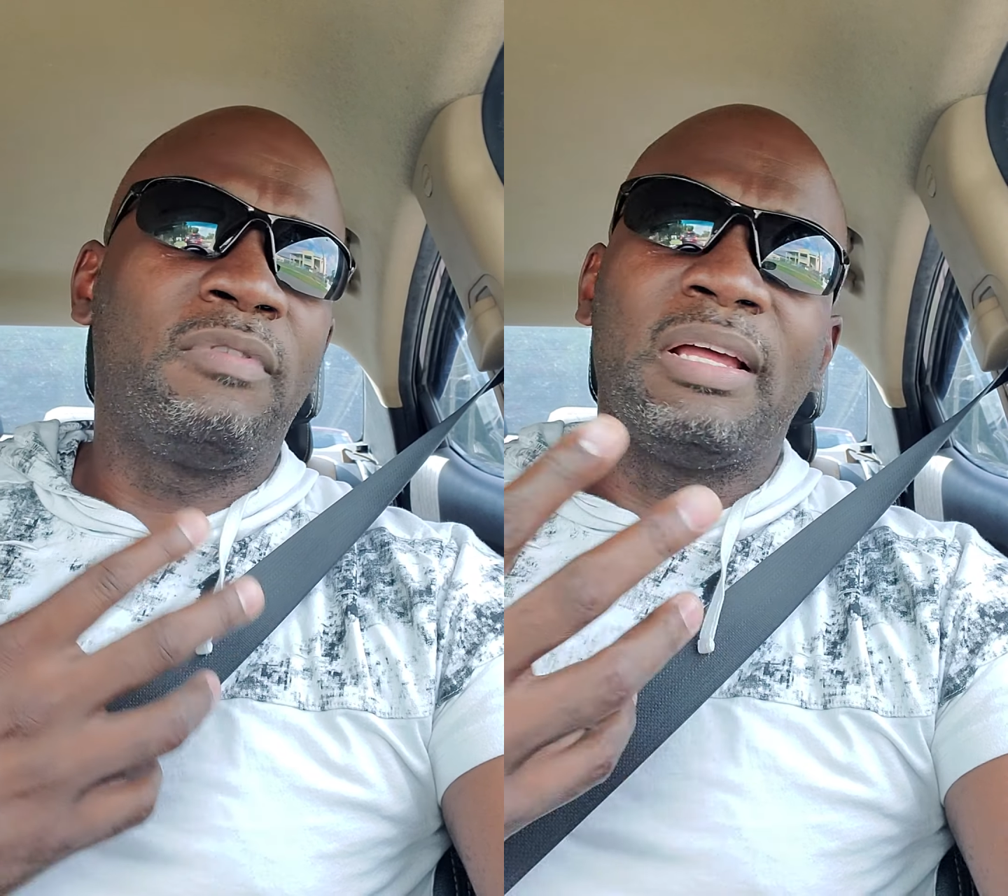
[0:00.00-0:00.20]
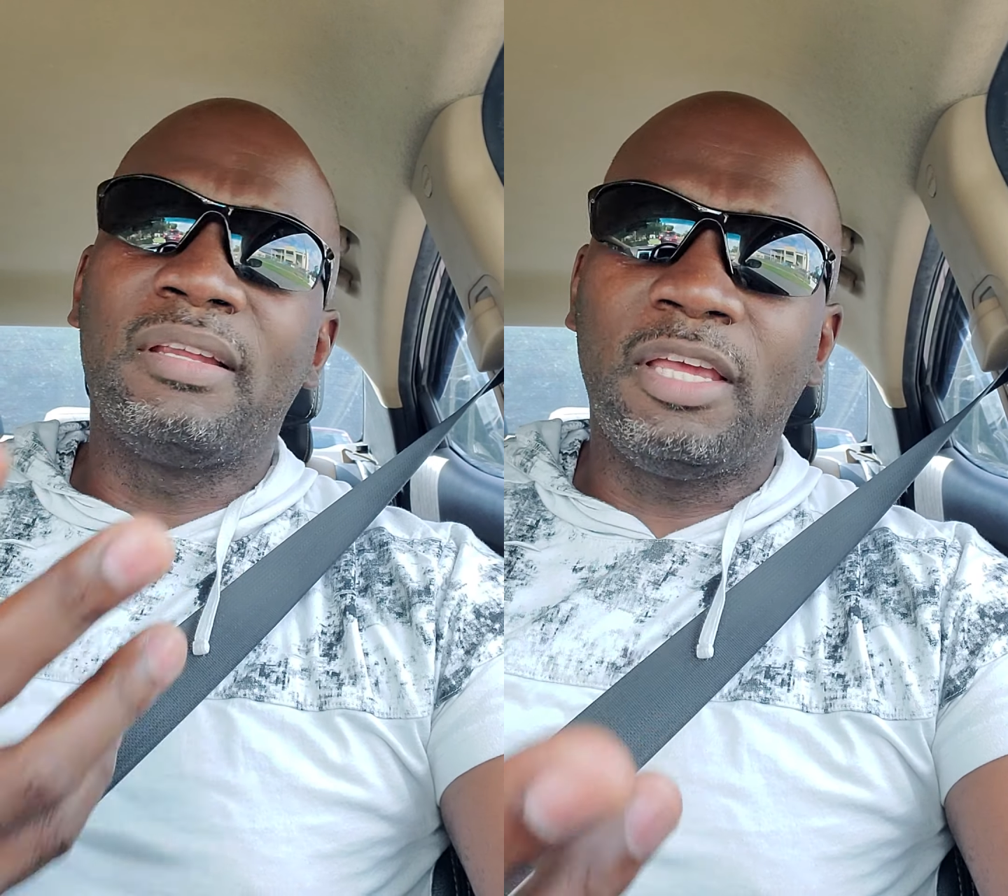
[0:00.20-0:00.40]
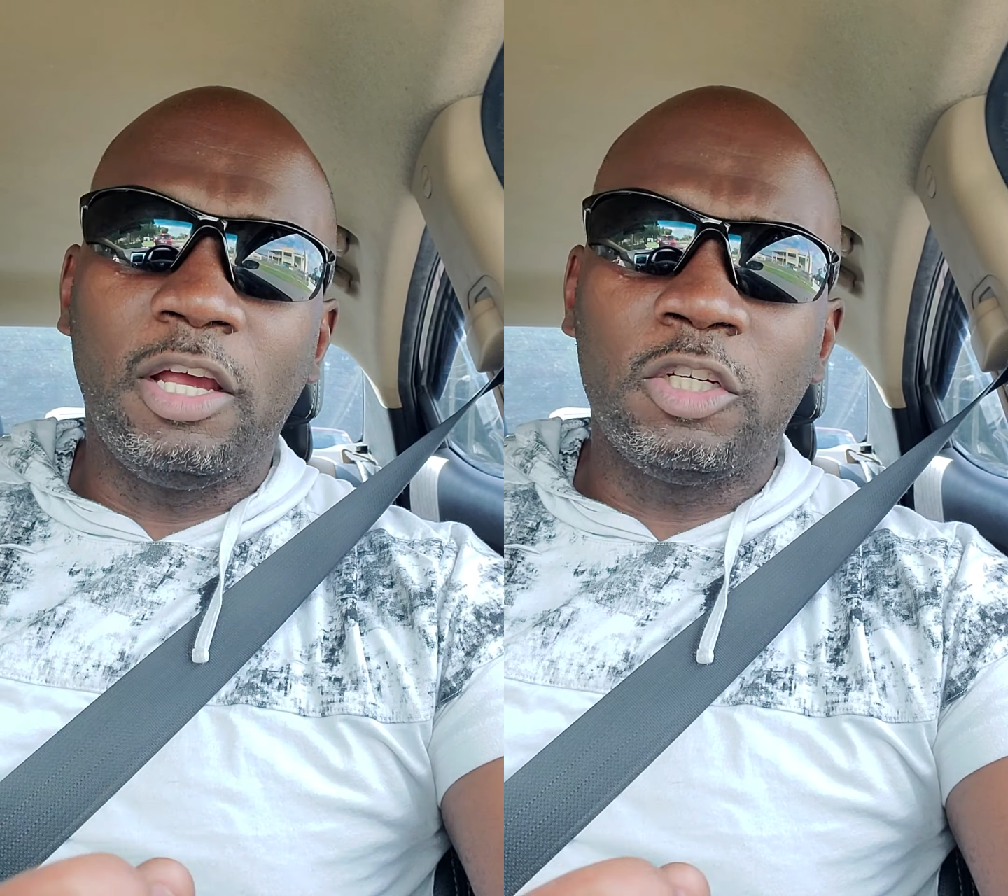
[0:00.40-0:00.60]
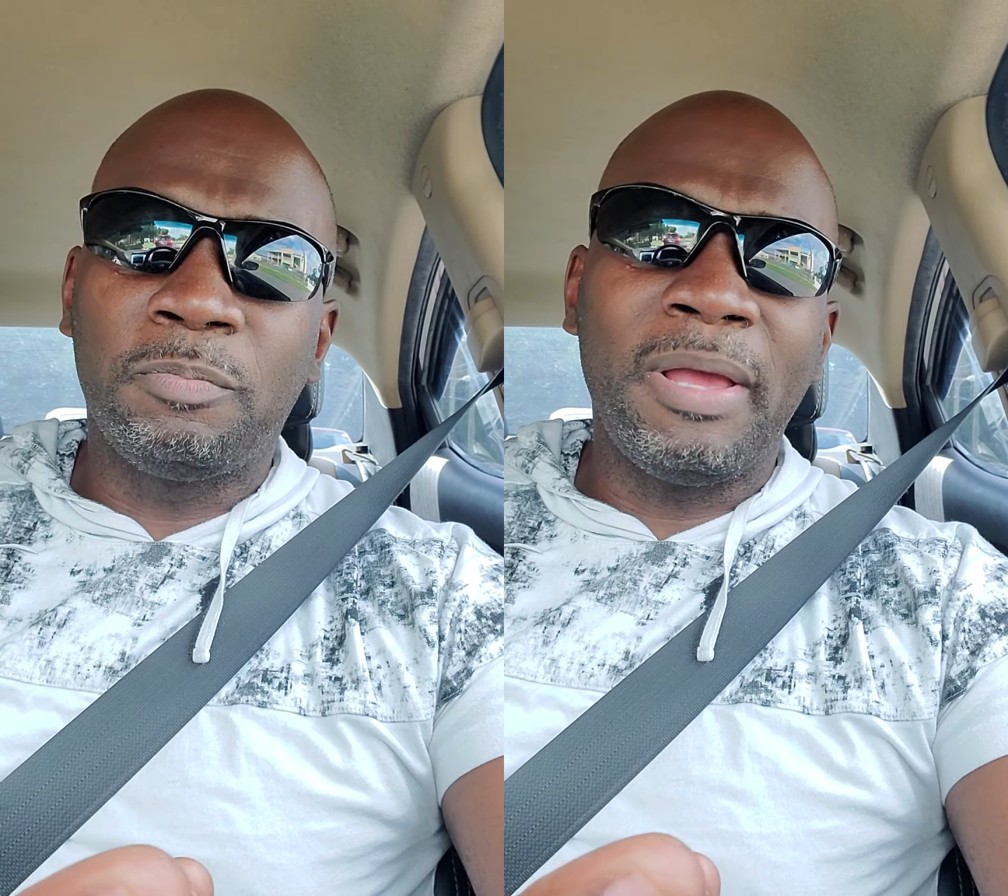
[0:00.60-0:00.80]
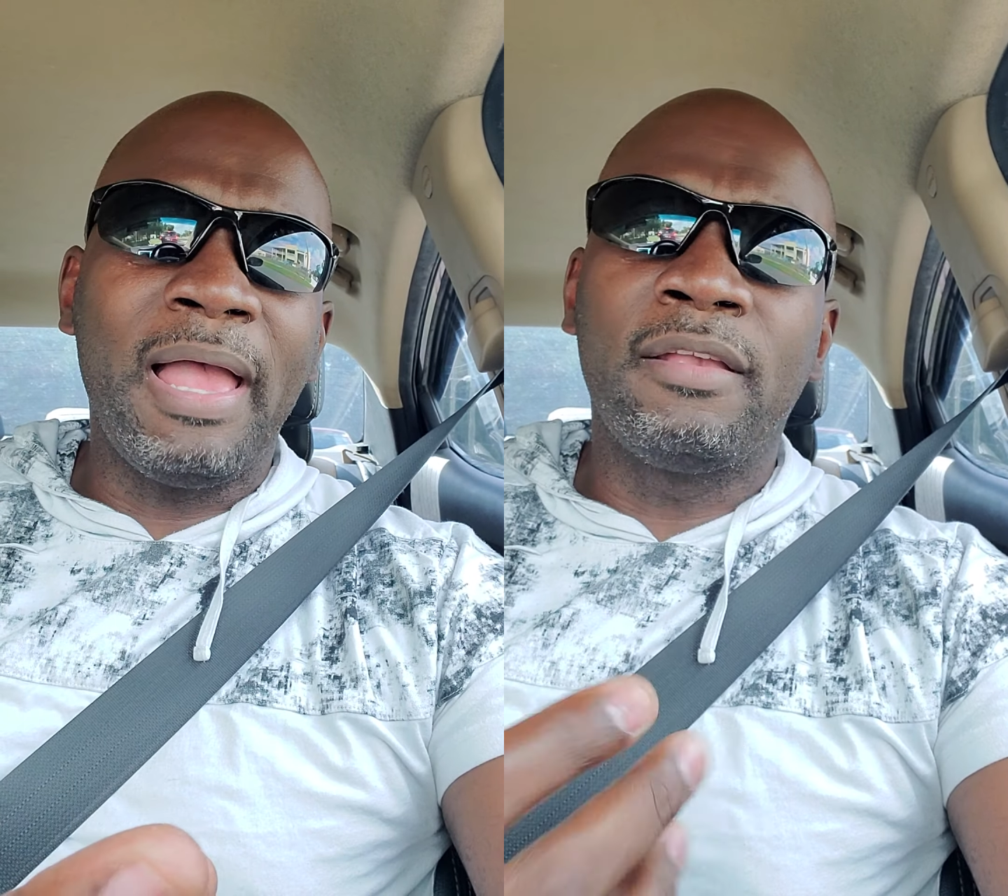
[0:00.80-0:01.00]
like the CARES
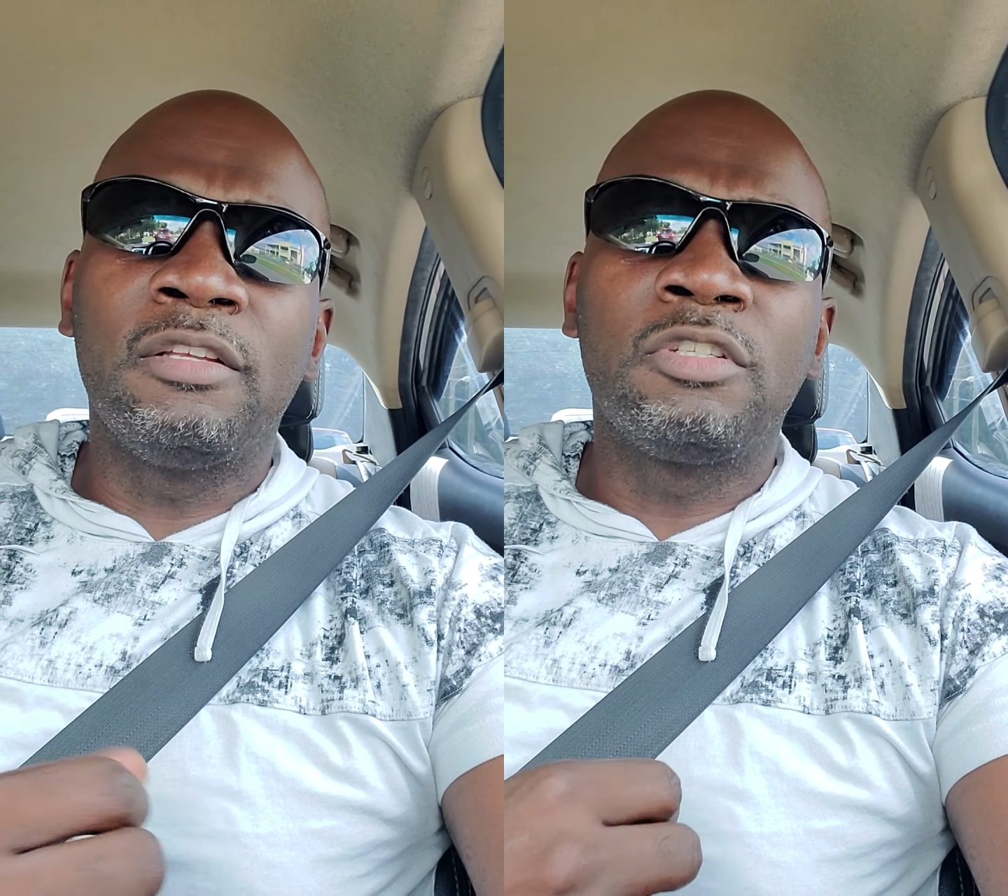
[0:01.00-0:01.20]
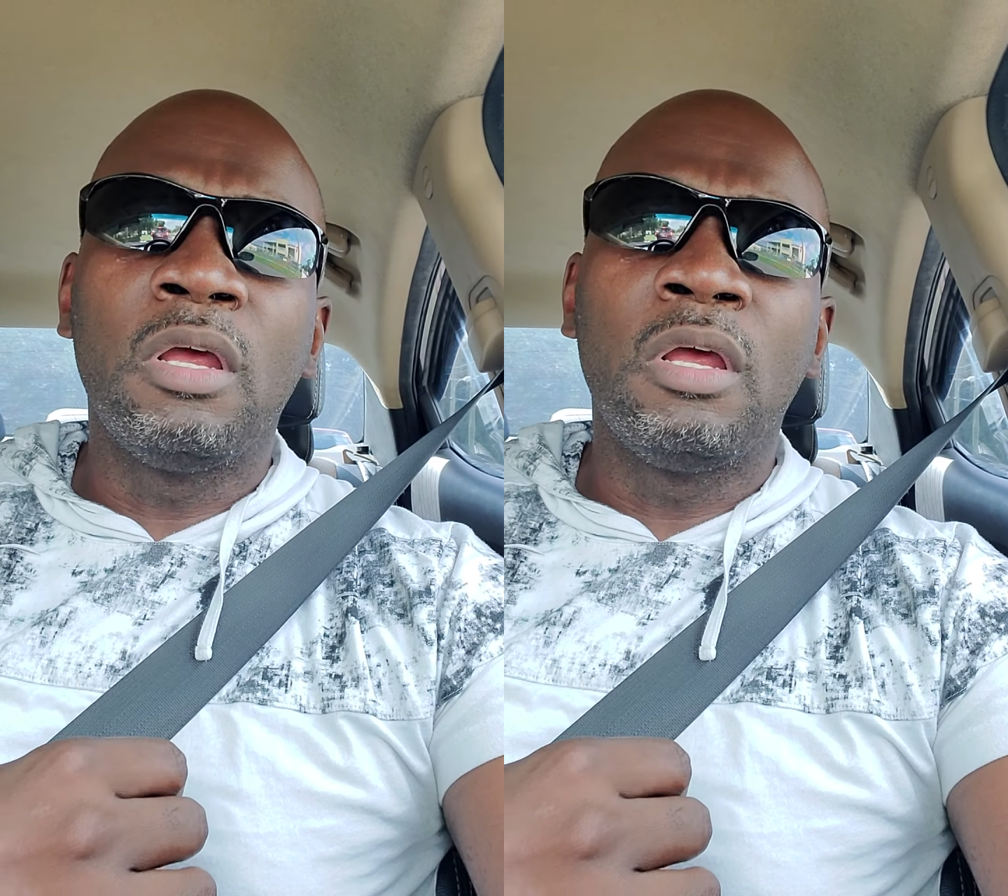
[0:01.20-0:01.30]
package,